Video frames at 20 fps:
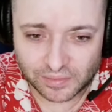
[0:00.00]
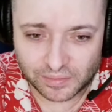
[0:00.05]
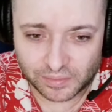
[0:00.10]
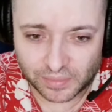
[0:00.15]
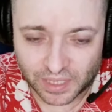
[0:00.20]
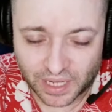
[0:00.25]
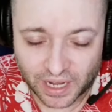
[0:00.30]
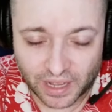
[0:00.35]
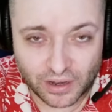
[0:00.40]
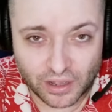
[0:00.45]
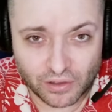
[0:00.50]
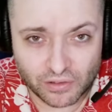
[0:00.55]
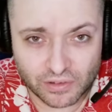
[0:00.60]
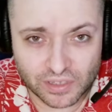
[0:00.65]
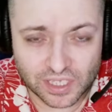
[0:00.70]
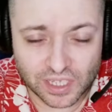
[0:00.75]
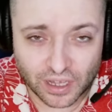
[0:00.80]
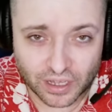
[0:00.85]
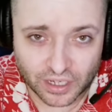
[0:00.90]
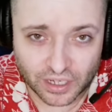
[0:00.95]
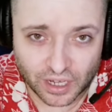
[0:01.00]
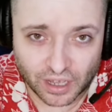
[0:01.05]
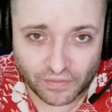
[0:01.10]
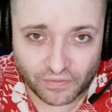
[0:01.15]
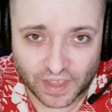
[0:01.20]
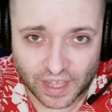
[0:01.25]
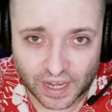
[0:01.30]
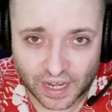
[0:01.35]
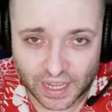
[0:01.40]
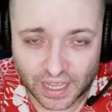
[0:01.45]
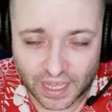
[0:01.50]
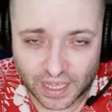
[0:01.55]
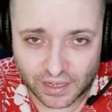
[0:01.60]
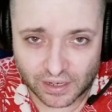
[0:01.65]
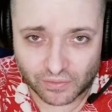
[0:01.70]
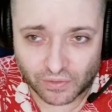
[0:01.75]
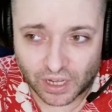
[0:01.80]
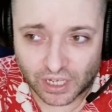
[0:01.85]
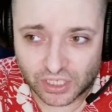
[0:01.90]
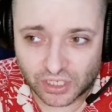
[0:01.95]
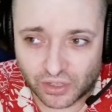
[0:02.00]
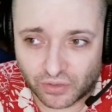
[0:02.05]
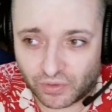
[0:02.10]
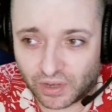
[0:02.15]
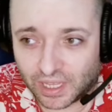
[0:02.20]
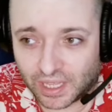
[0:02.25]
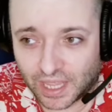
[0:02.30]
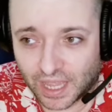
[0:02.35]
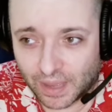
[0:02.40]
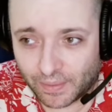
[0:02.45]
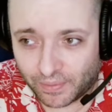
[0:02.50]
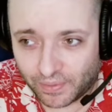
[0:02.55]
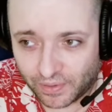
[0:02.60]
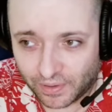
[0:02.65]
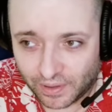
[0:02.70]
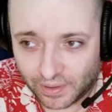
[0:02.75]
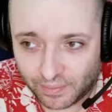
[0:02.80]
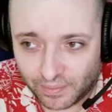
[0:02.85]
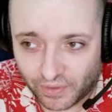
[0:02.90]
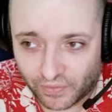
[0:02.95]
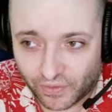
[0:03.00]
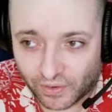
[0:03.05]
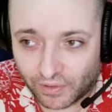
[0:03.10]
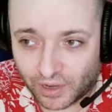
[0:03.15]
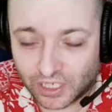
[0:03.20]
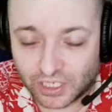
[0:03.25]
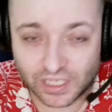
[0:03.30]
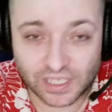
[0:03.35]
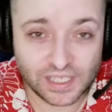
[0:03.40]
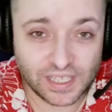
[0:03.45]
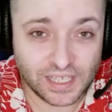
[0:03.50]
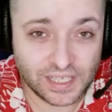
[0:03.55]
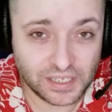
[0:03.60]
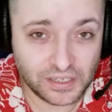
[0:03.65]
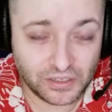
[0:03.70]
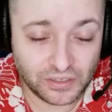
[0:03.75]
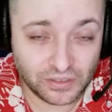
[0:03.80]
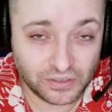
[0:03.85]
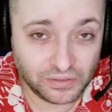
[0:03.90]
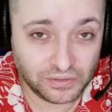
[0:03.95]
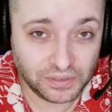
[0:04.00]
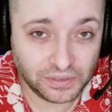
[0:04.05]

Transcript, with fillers: but I know it was long enough that I had to watch the recap before watching season two